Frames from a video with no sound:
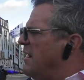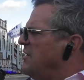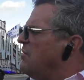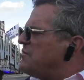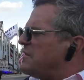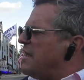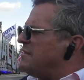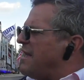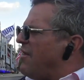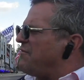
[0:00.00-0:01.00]
Houston,
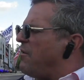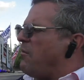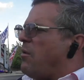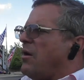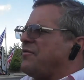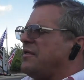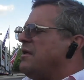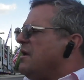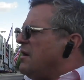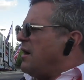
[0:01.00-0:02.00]
Dallas, Fort Worth, and
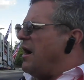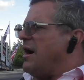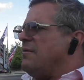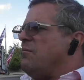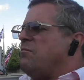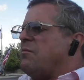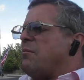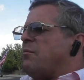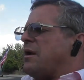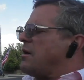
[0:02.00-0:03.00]

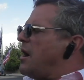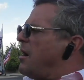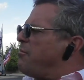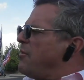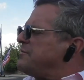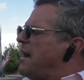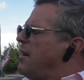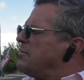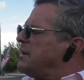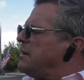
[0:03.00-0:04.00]
when our car broke
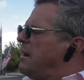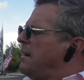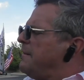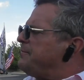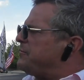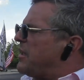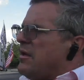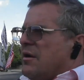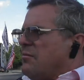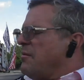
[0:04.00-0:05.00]
down and
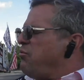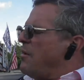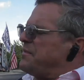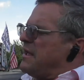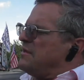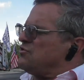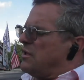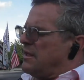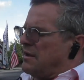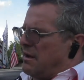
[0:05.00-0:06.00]
we blew up the
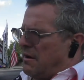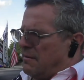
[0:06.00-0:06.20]
engine and.